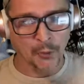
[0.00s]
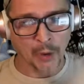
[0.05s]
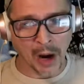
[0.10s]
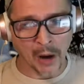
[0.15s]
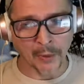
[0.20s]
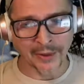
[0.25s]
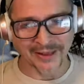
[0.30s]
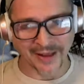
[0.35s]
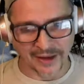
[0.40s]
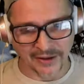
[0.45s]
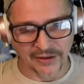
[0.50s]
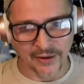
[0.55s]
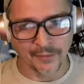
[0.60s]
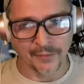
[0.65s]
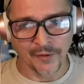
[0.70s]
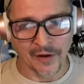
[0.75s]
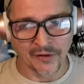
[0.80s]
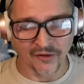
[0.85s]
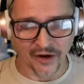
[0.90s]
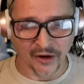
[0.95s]
I would like to,
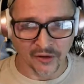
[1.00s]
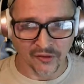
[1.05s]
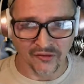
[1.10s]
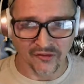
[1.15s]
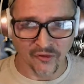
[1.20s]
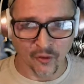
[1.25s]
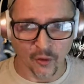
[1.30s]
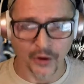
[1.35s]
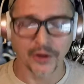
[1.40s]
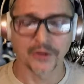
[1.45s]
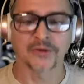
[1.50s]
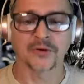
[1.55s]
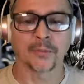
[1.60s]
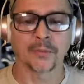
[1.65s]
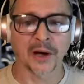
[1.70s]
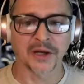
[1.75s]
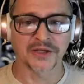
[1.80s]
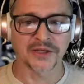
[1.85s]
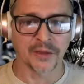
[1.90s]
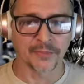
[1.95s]
if I could afford it, to
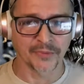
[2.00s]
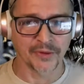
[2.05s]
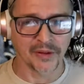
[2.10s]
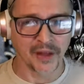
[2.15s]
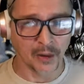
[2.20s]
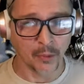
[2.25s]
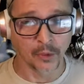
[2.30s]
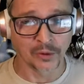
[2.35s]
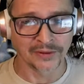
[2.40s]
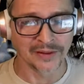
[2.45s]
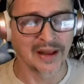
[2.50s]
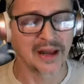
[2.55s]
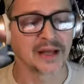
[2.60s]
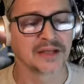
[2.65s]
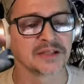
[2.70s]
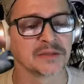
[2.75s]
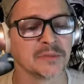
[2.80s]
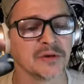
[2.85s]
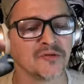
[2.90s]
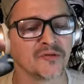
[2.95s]
buy something that will
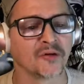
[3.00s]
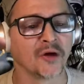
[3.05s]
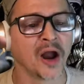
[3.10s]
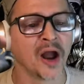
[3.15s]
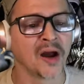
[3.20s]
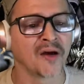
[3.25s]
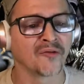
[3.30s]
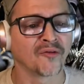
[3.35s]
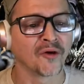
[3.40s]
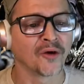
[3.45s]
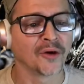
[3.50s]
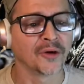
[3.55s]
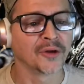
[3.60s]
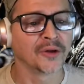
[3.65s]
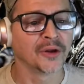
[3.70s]
last me forever,